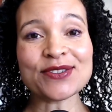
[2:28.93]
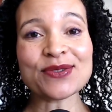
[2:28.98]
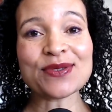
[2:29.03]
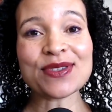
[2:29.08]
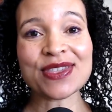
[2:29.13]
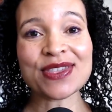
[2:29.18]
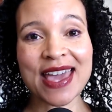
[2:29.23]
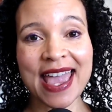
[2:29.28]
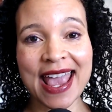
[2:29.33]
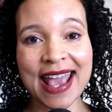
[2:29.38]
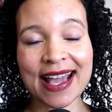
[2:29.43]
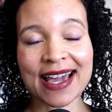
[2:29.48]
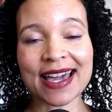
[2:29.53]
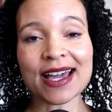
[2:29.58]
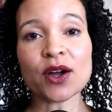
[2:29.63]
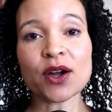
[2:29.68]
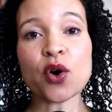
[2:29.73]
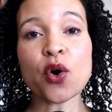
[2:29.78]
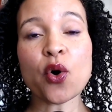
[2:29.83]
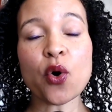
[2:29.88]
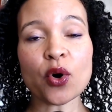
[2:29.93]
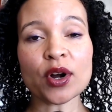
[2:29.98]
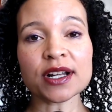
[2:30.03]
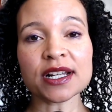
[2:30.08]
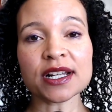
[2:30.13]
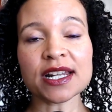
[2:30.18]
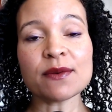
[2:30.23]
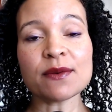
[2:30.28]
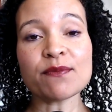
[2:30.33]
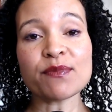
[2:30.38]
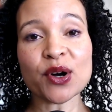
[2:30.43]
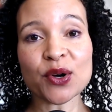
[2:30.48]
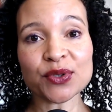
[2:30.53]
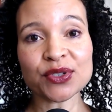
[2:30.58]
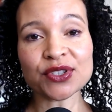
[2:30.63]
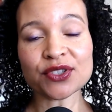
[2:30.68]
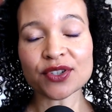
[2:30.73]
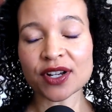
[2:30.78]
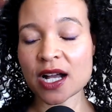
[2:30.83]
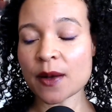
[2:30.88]
thank Courtney
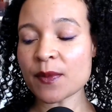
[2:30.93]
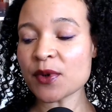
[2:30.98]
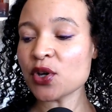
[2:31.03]
Bostrom,